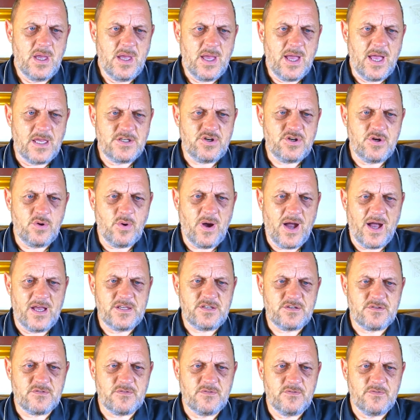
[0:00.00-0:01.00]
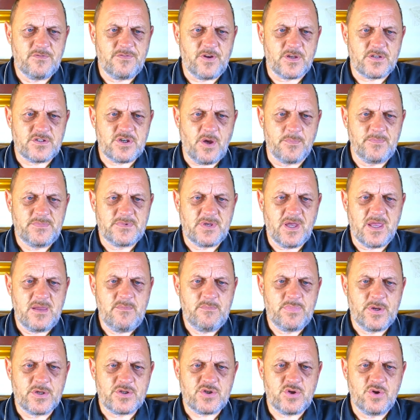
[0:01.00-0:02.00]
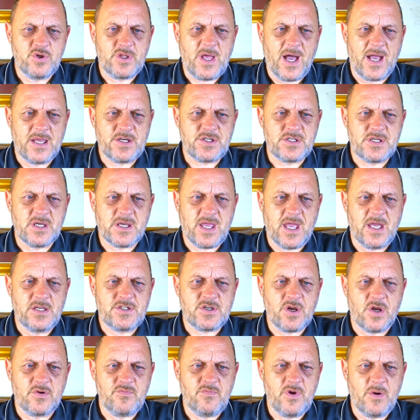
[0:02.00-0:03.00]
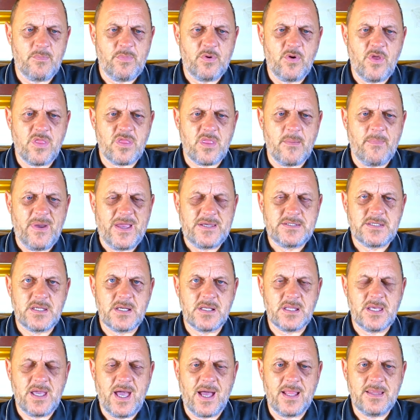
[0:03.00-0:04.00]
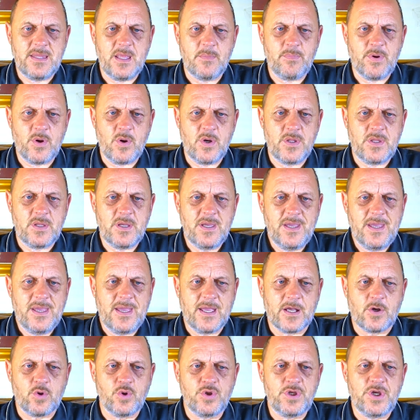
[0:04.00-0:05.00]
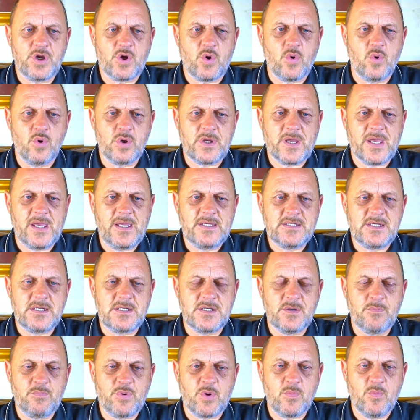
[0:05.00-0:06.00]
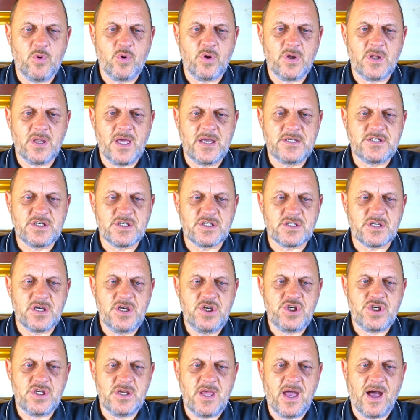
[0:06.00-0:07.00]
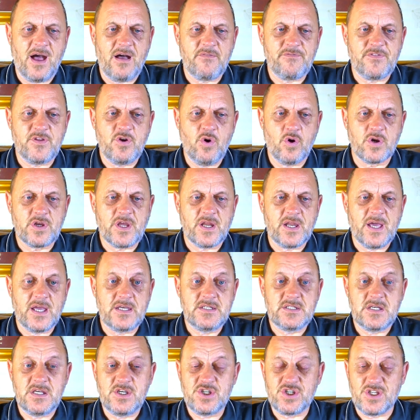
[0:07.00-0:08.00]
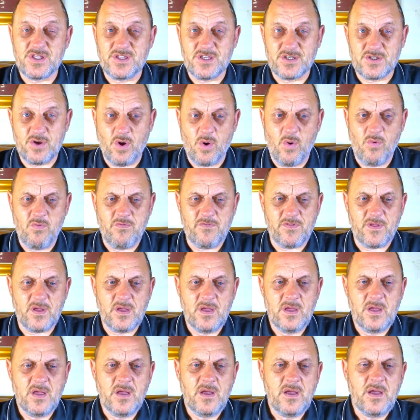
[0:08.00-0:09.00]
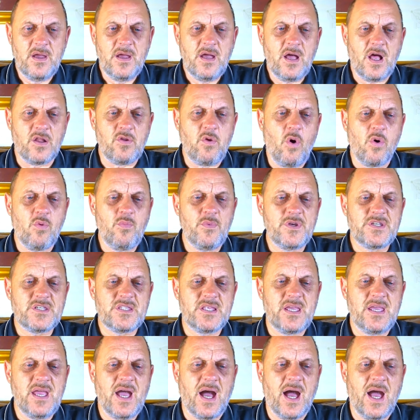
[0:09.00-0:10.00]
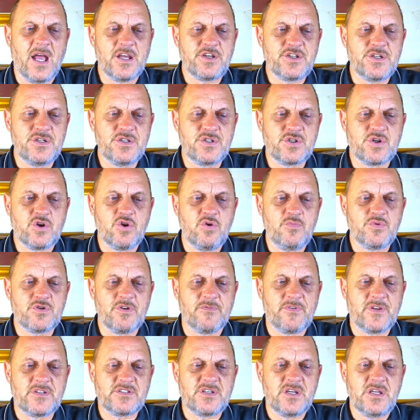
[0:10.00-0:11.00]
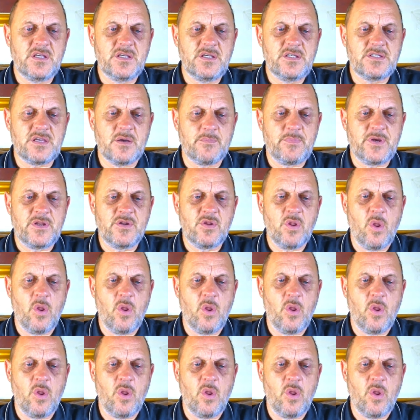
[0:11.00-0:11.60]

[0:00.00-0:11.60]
Israel has for some time pursued action against UNRWA both domestically and abroad, including court cases and promoting legislation to have the organisation dissolved. Along with state actions, groups of Israelis have been